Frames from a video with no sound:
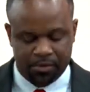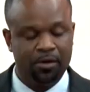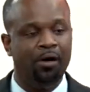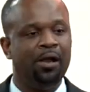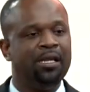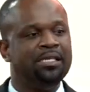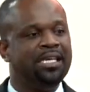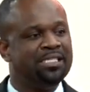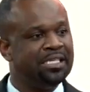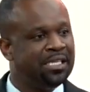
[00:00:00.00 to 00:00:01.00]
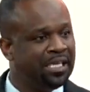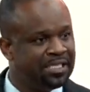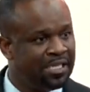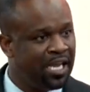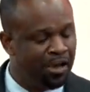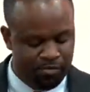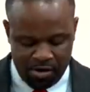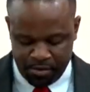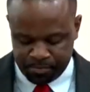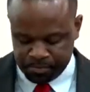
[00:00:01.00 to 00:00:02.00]
called a designated
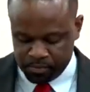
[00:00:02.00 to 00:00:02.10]
area